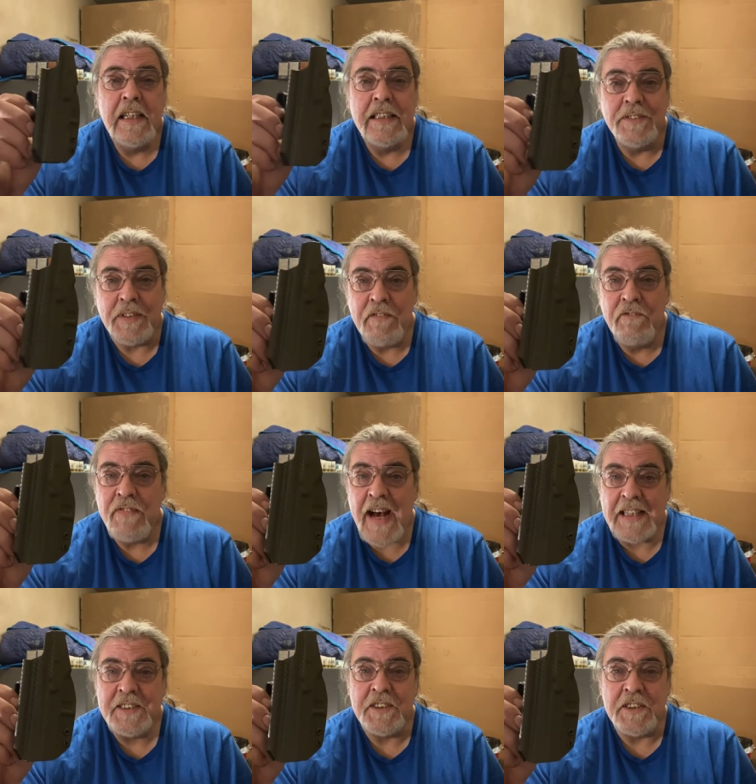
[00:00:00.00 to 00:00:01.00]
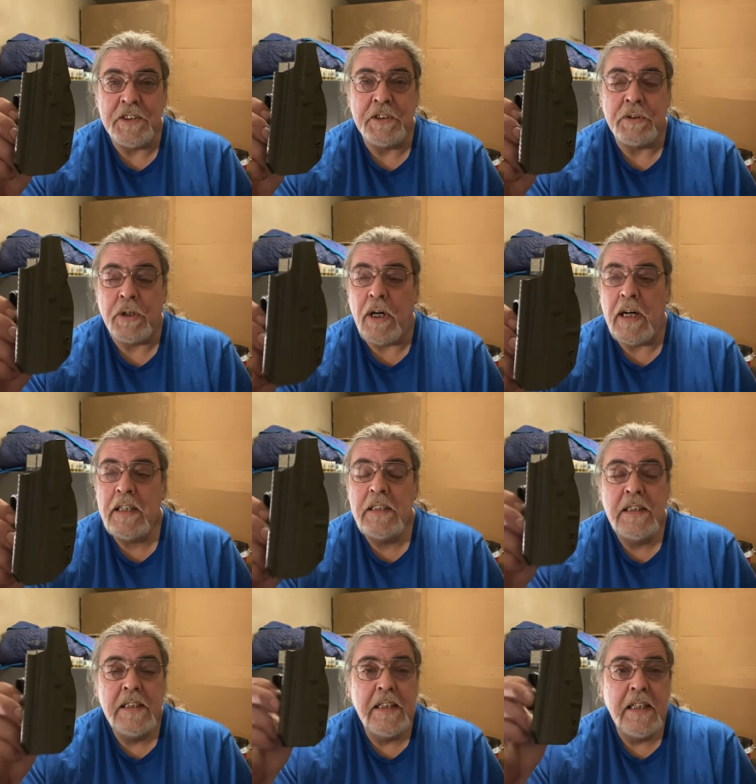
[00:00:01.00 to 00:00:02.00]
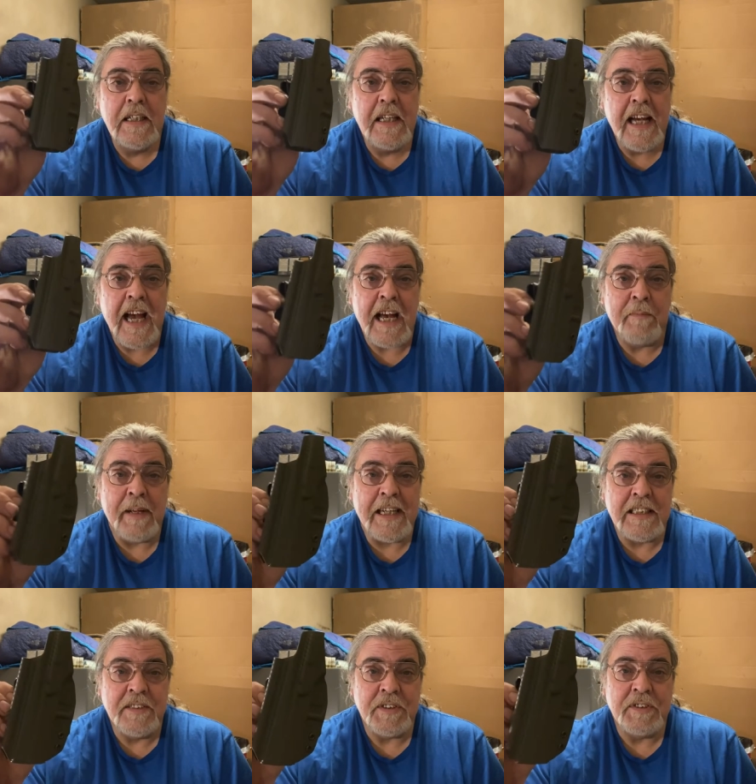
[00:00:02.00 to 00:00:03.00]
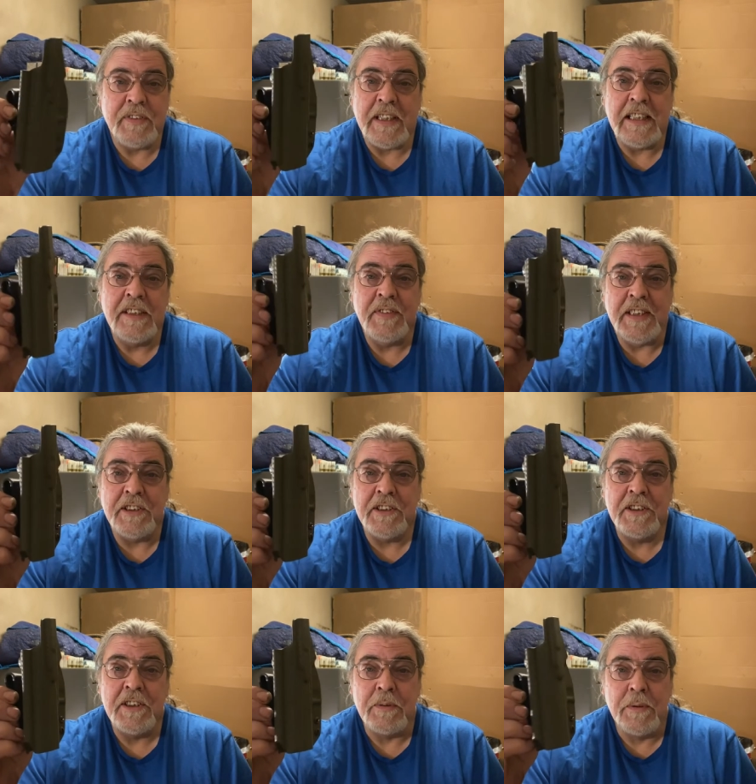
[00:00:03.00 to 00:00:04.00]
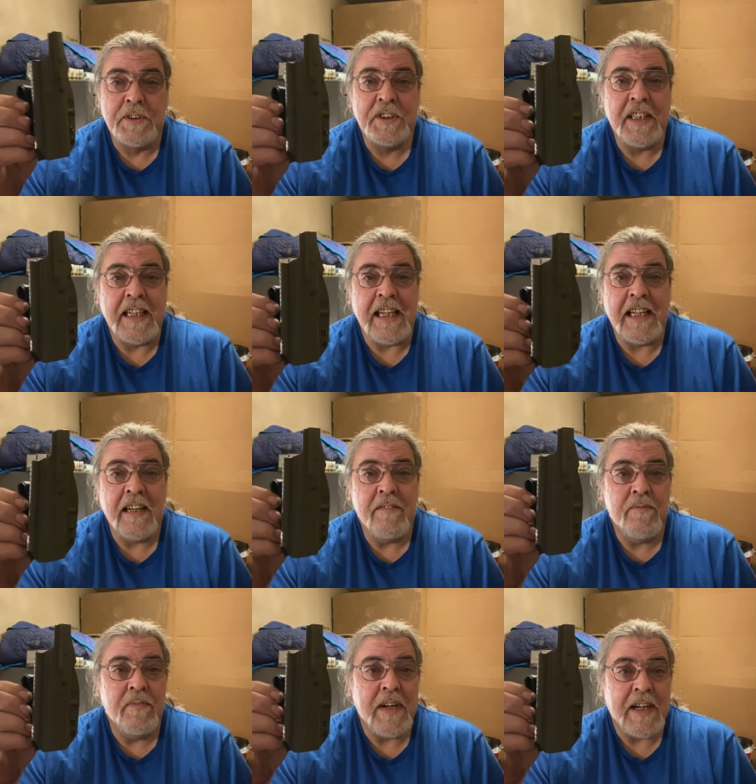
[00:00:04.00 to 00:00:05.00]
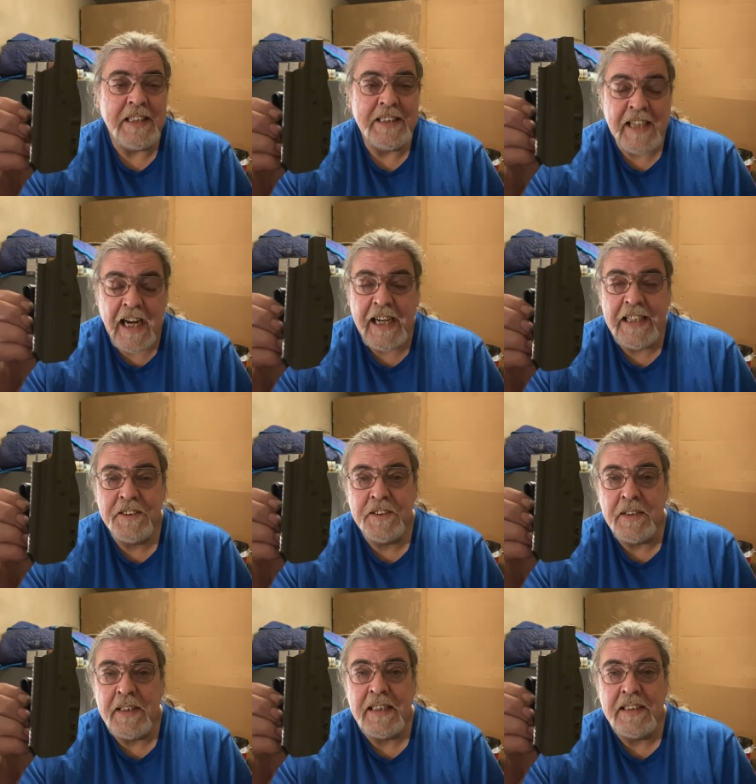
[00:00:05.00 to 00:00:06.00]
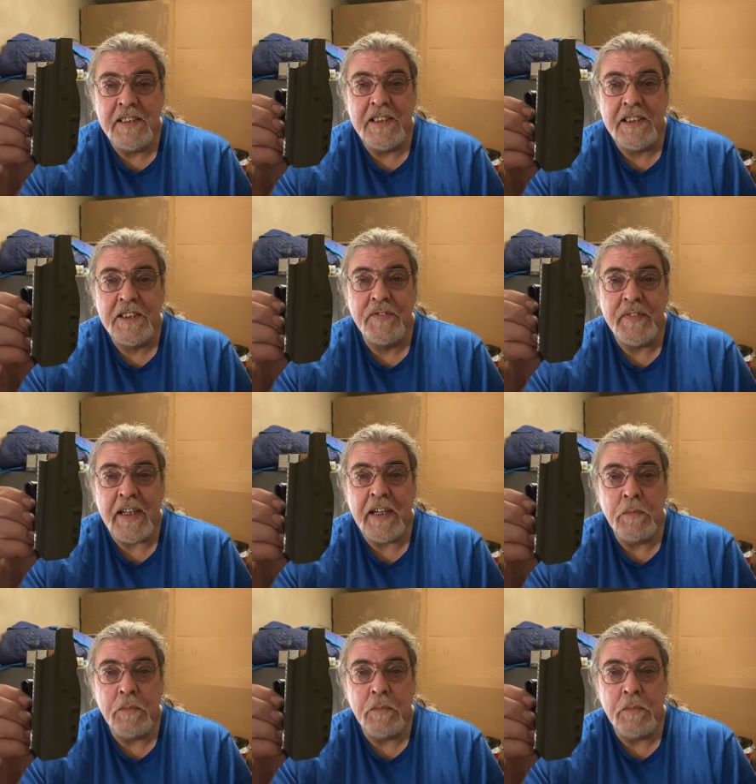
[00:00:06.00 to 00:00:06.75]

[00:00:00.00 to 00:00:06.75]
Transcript: It's very fast on the draw, and because of its various features, it holds the gun in very tight so that it conceals very